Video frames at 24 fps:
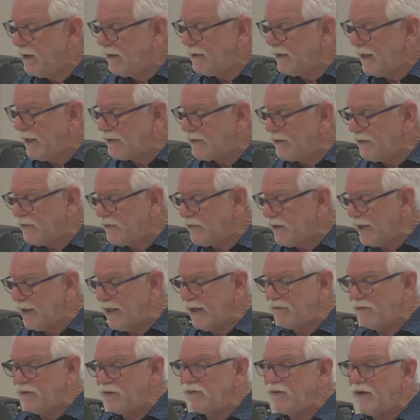not to say
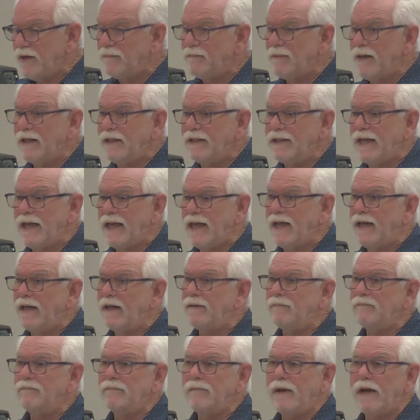every time I
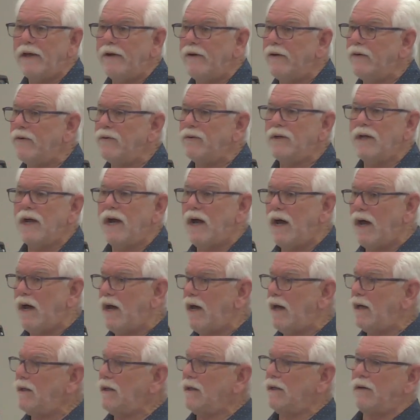came, I heard
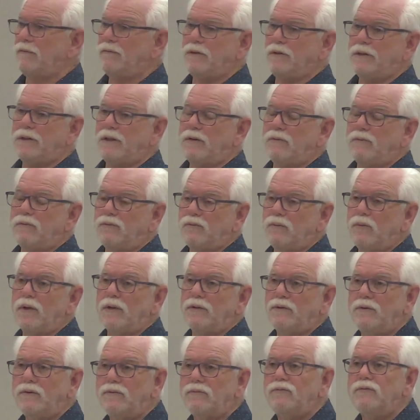God and everything was
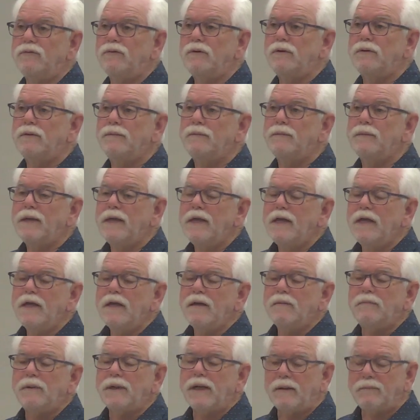wonderful,
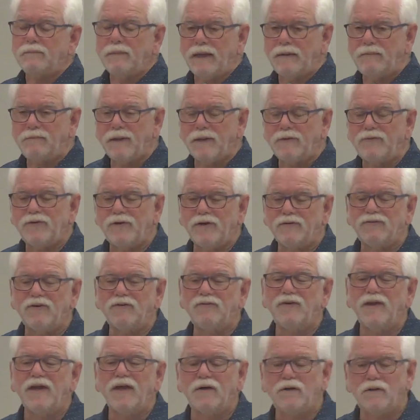but I made myself
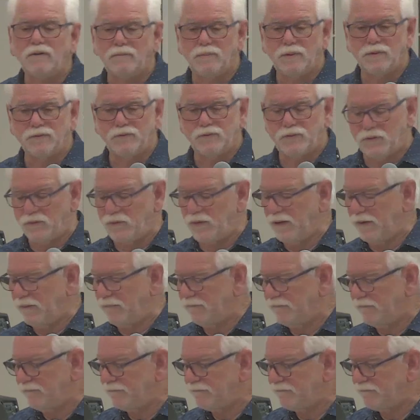available to Him.